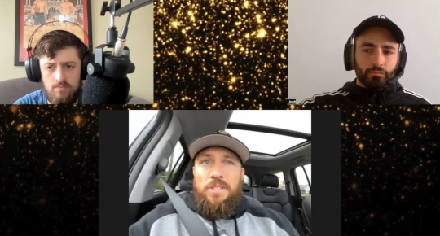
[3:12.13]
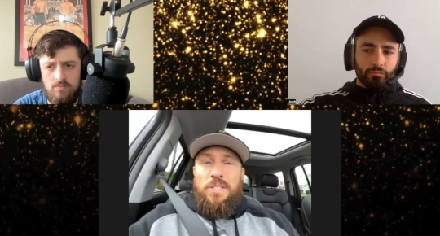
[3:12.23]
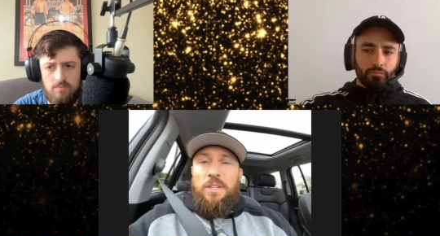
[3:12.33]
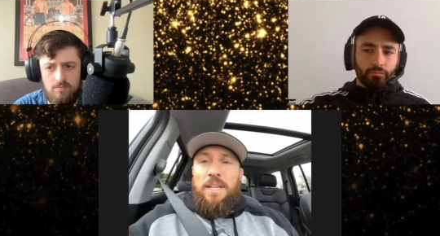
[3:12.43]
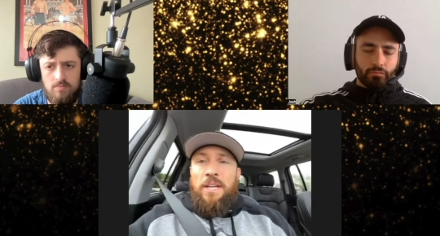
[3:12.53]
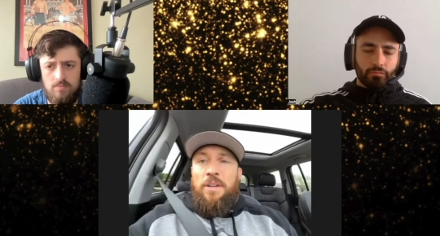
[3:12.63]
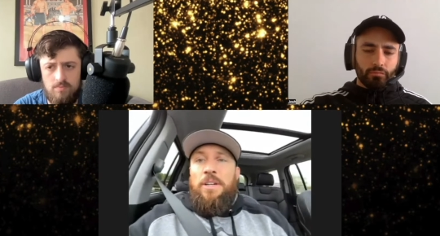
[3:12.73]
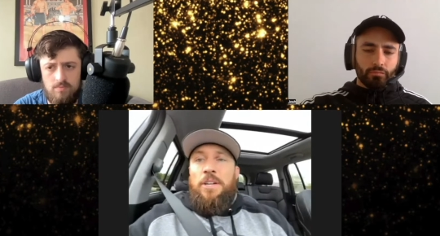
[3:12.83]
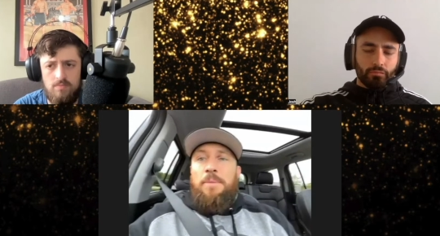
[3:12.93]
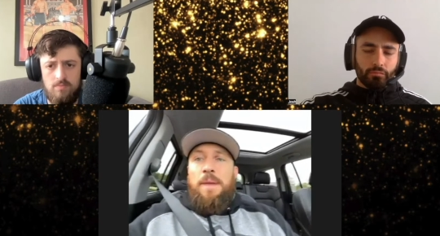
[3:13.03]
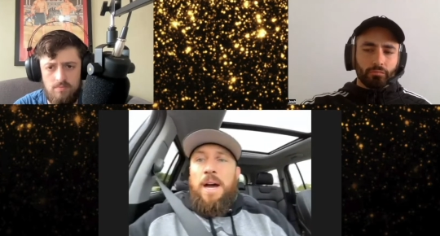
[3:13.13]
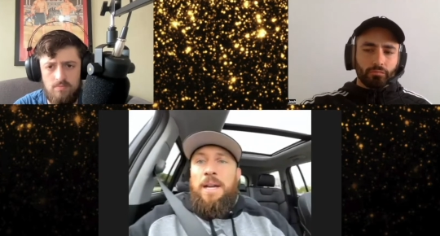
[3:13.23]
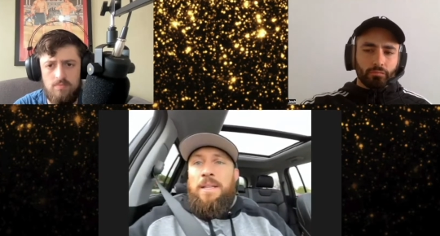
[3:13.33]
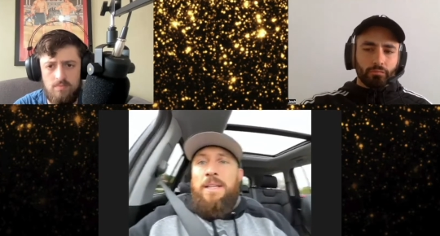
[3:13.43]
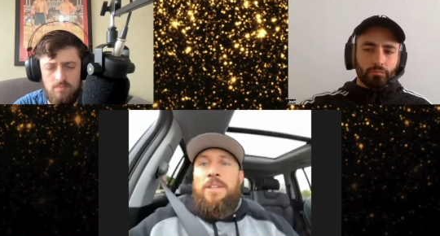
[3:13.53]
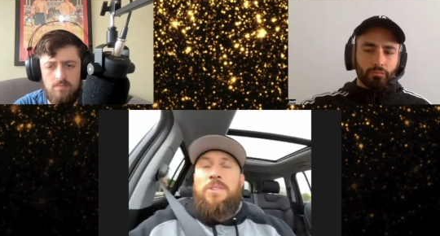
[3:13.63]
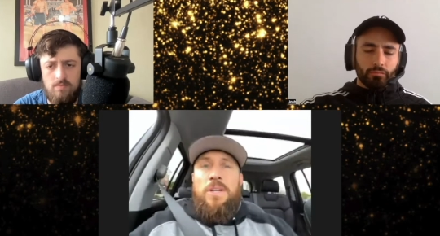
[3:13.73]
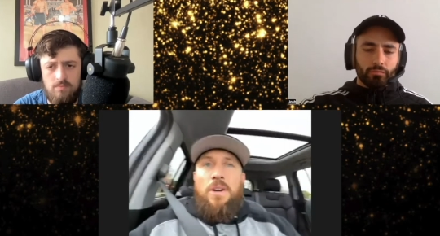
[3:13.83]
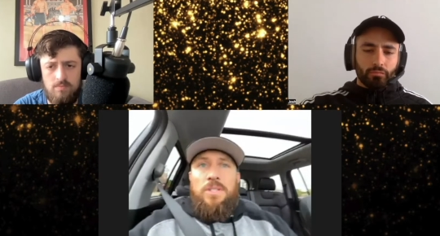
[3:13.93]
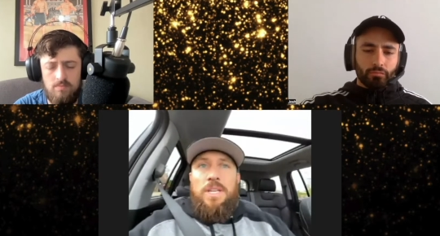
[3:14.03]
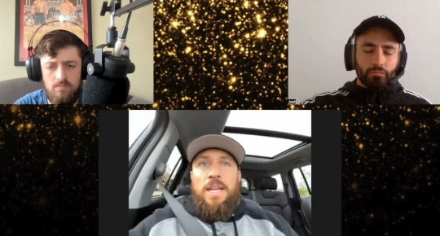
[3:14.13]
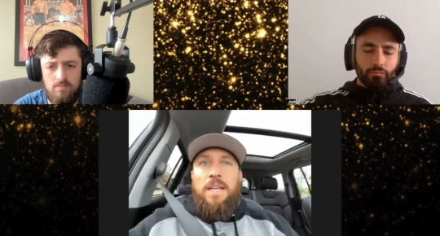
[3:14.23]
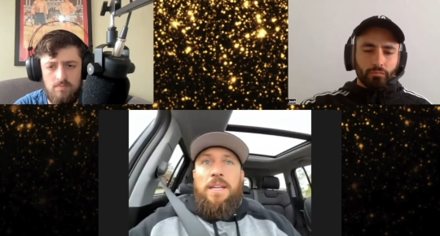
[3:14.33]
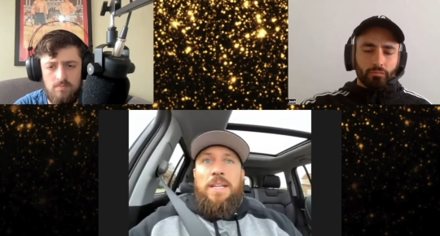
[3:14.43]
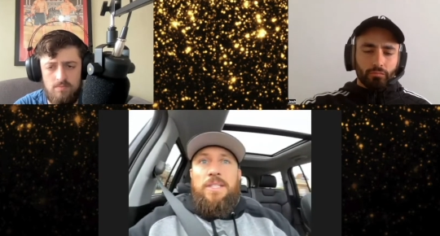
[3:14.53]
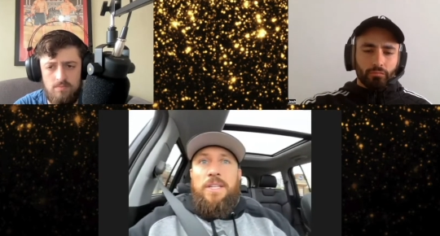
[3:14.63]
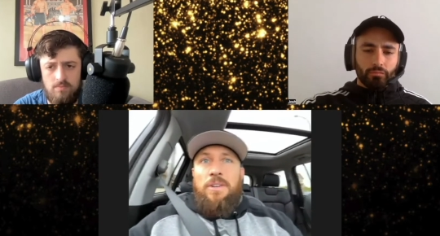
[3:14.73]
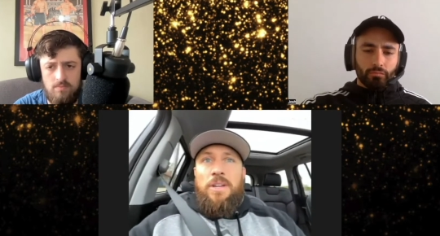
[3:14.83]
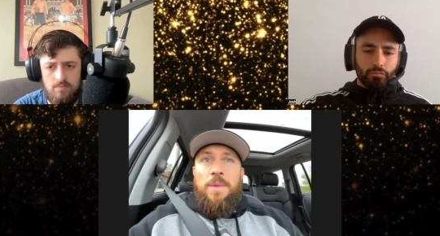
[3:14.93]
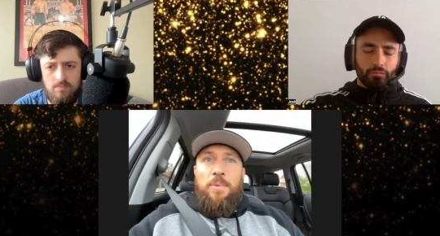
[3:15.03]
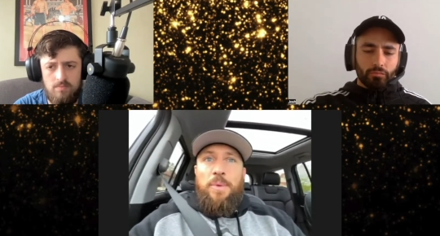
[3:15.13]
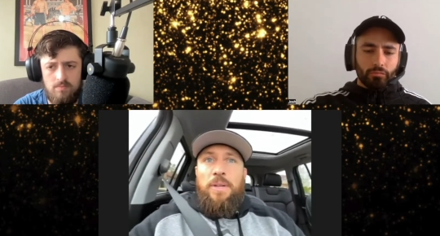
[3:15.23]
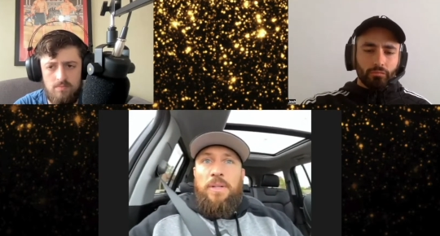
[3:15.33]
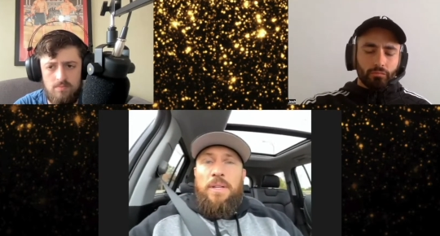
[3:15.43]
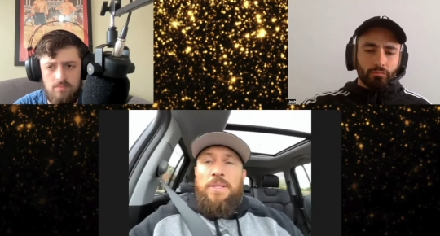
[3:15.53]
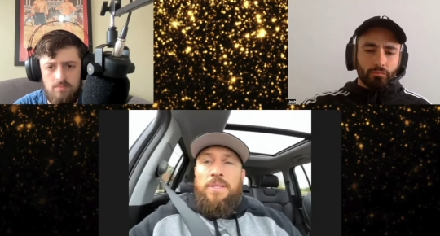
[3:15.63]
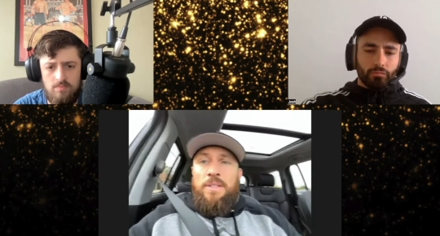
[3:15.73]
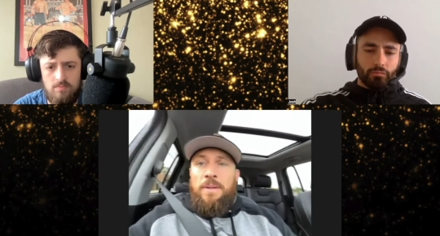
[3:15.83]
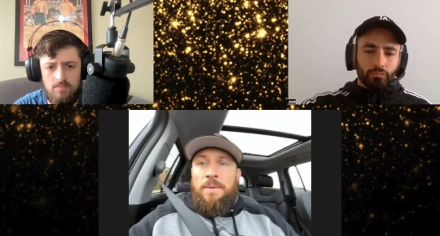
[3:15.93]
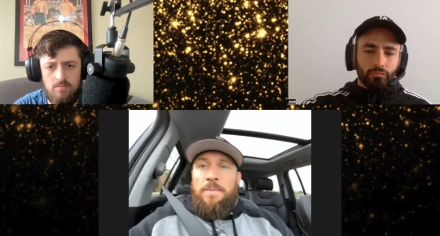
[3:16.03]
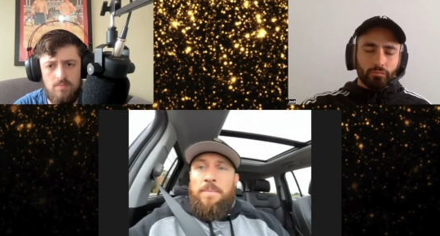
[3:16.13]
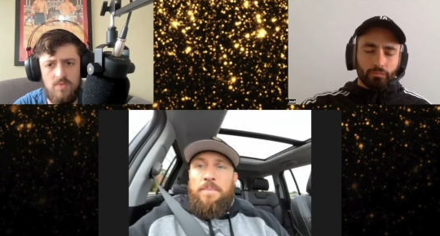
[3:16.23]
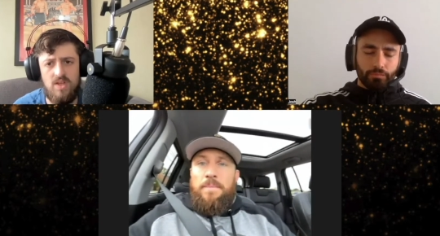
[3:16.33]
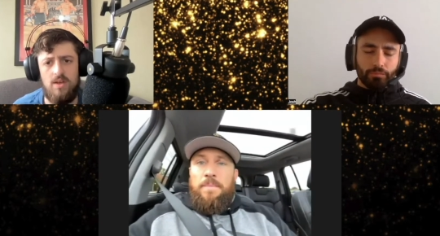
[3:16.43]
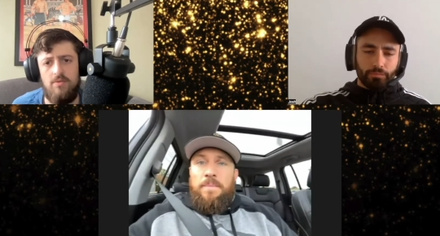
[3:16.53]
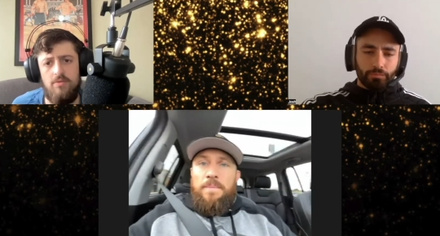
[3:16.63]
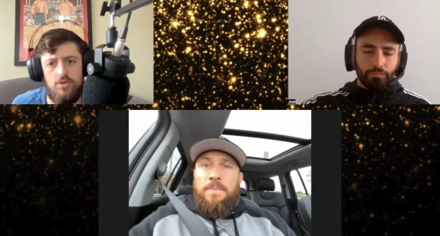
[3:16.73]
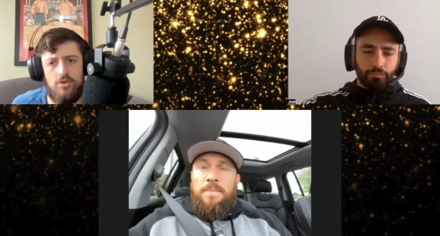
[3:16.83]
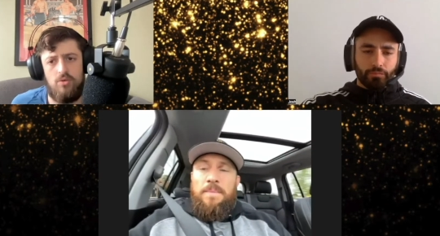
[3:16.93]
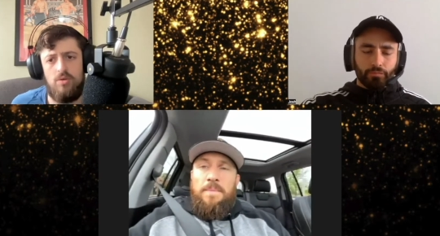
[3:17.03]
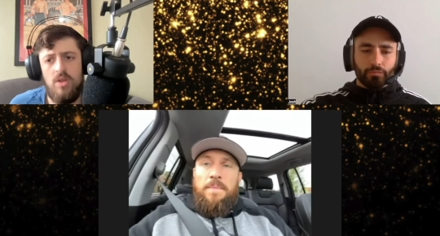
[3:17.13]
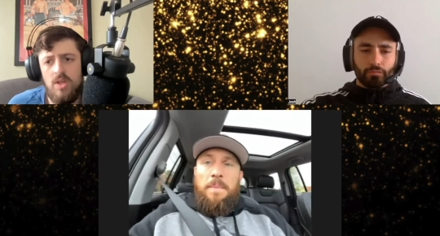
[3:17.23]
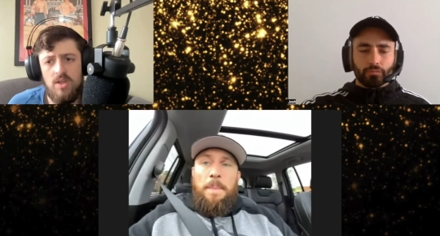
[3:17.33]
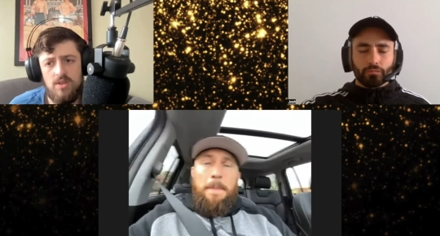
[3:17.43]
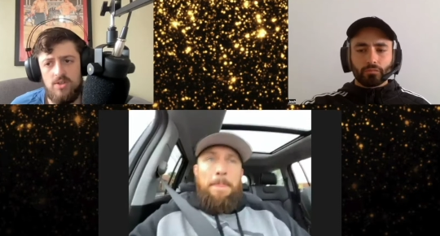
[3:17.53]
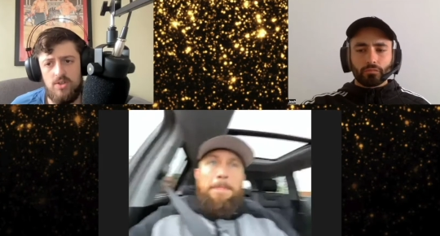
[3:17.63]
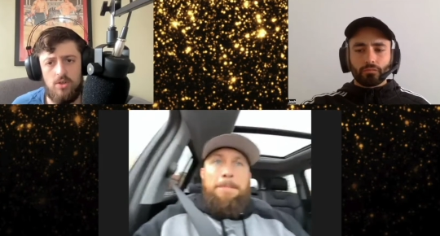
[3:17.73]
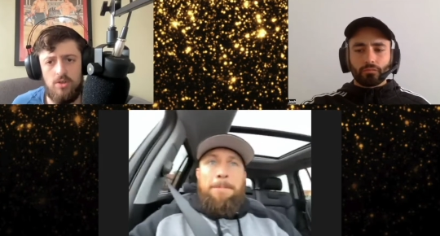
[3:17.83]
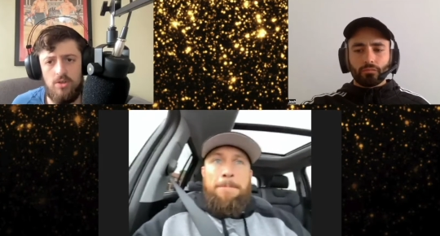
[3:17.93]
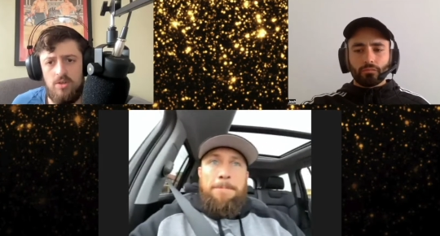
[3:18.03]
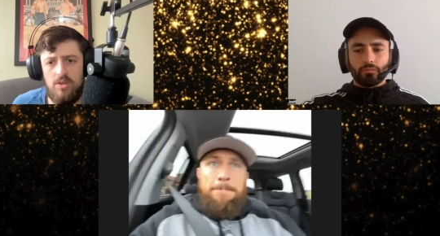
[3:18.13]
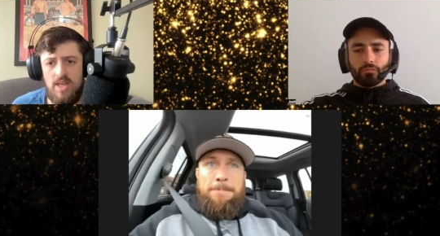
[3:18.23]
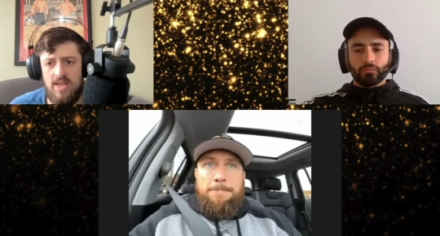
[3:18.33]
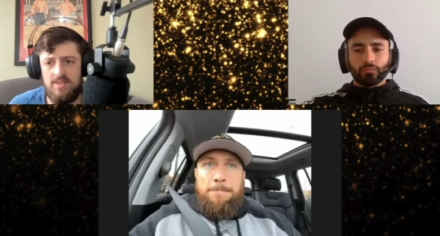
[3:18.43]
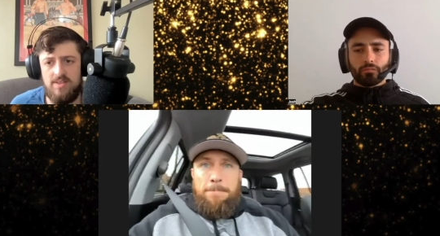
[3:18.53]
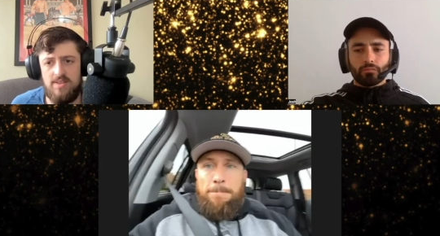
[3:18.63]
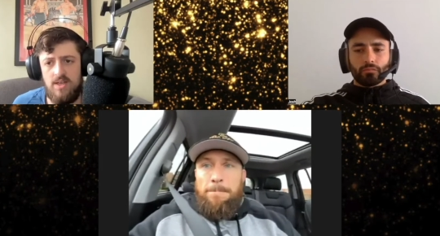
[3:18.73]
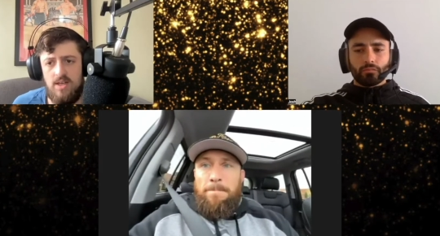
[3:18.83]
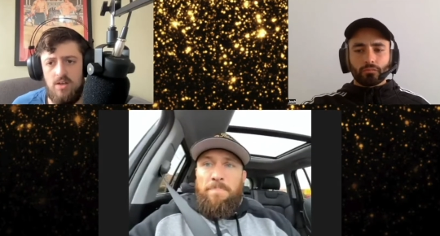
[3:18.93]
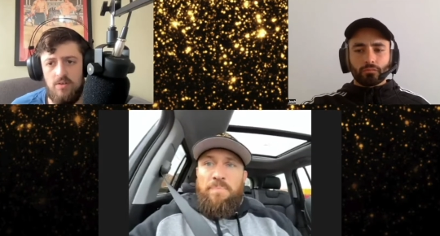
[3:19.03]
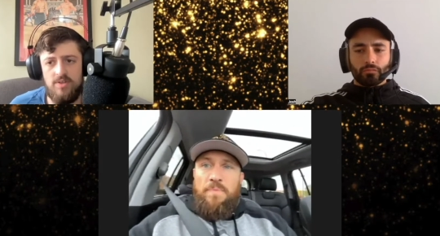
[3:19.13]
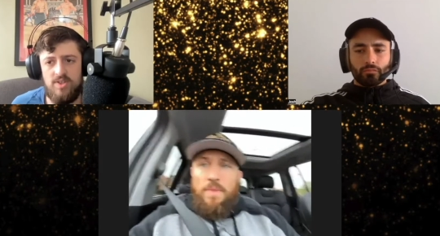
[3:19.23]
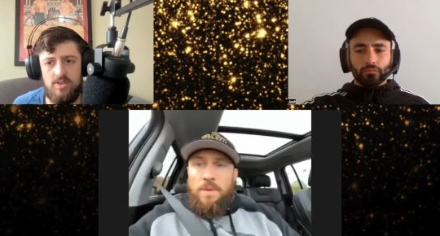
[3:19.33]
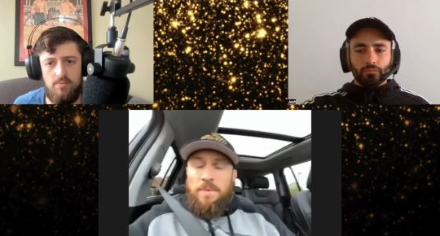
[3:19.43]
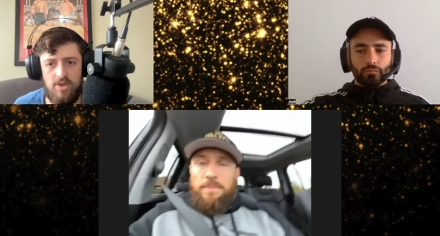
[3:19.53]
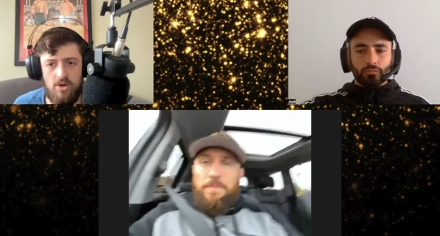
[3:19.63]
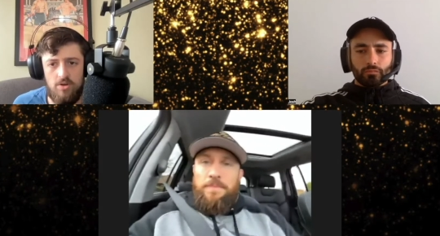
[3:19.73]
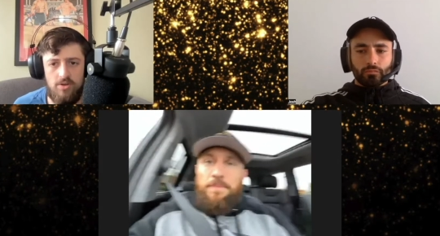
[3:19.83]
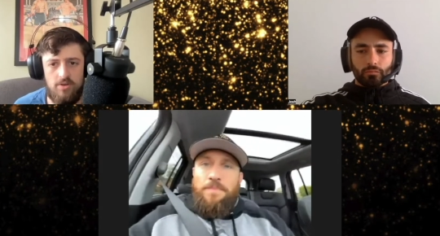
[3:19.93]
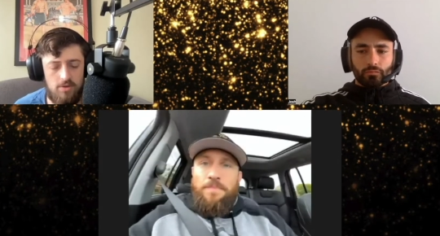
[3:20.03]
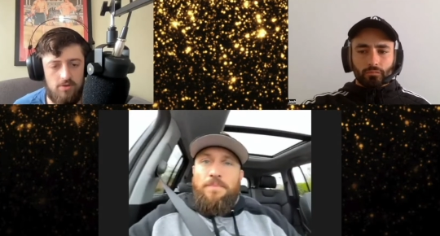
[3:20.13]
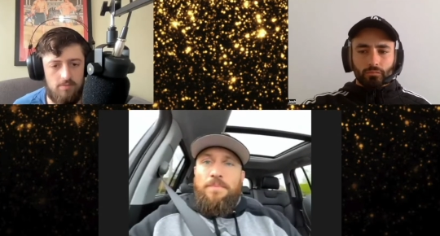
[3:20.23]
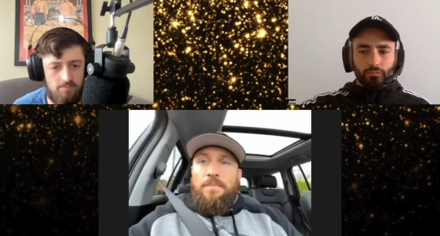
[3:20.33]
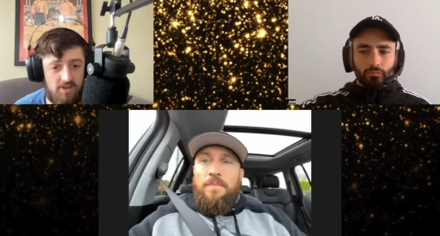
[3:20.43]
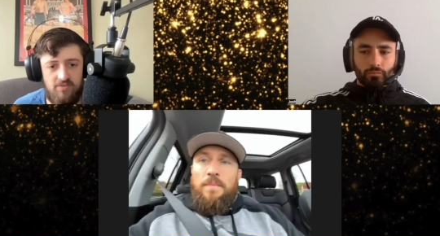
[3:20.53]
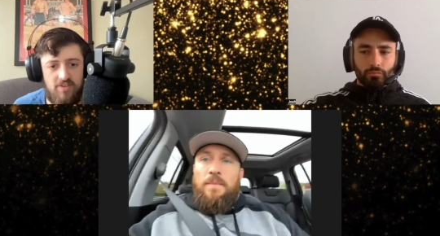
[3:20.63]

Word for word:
Speaker 1: to linger in your mind, and then you start second guessing your capabilities.
Speaker 2: Yeah, for sure. So, Lance, uh, obviously, we know that you're a big